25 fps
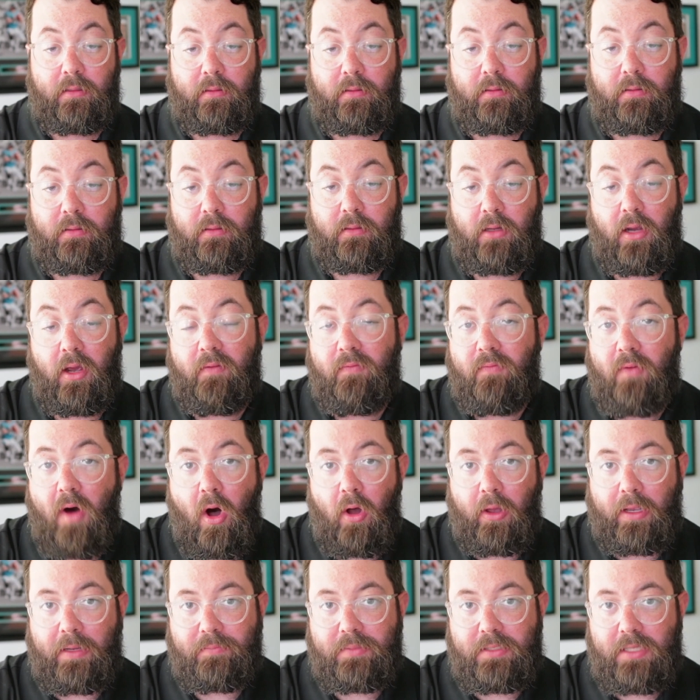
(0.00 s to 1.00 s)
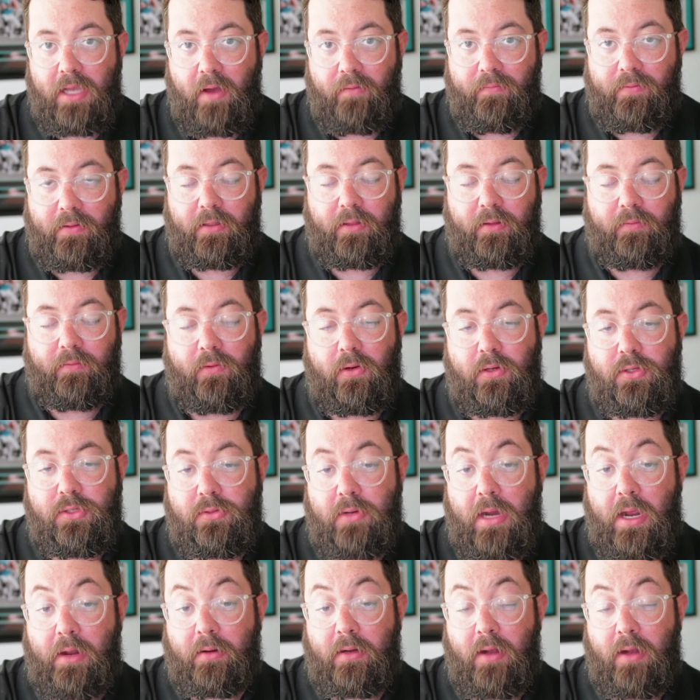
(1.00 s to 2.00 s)
could vault himself into the first
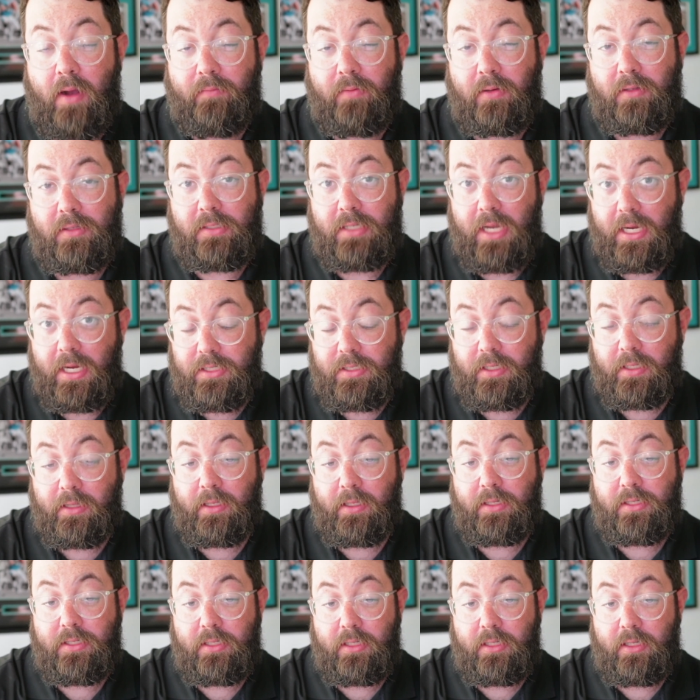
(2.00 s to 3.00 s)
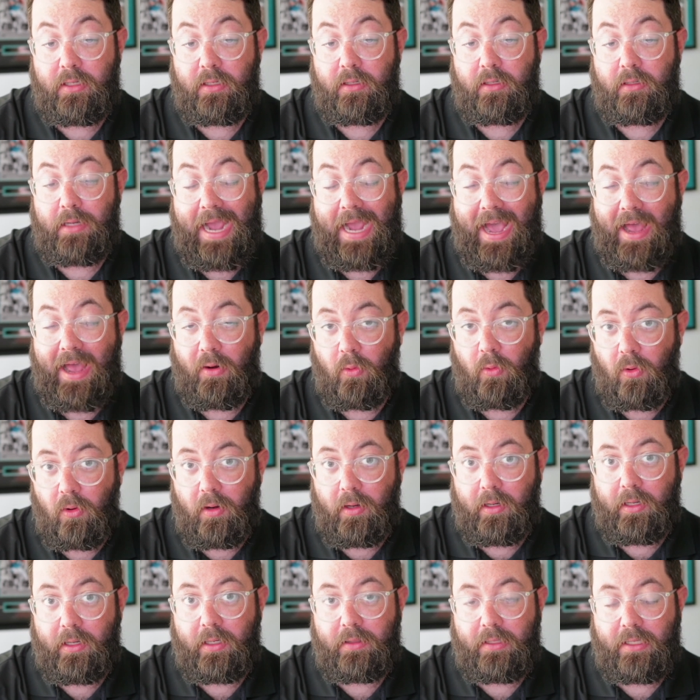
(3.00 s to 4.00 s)
round conversation this year at
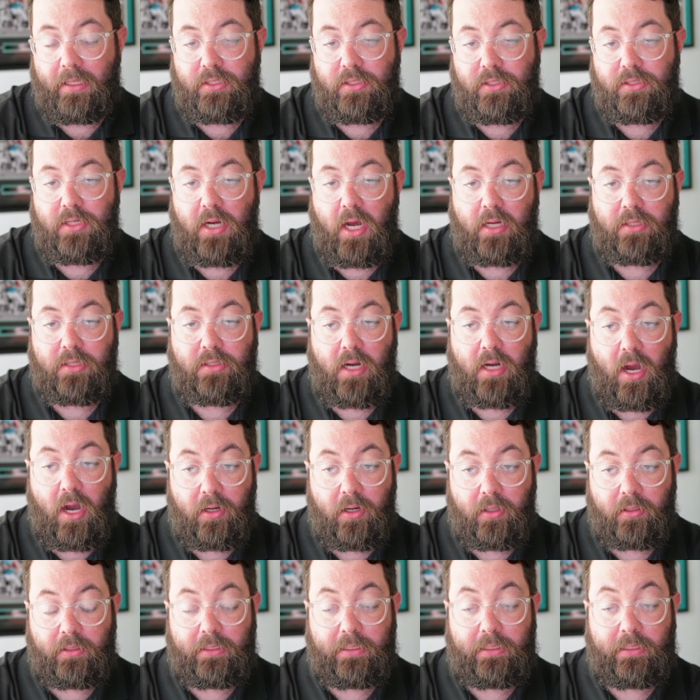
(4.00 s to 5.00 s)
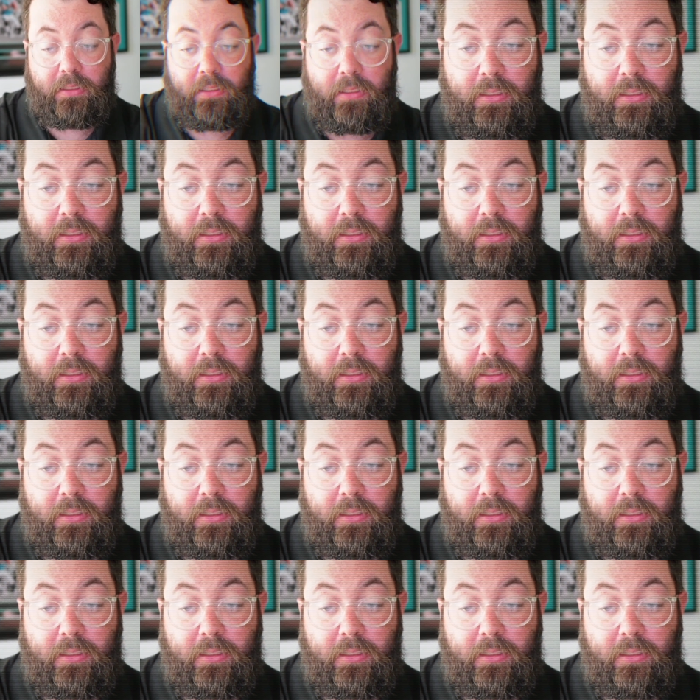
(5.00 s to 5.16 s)
Oregon. That's Josh Conerly,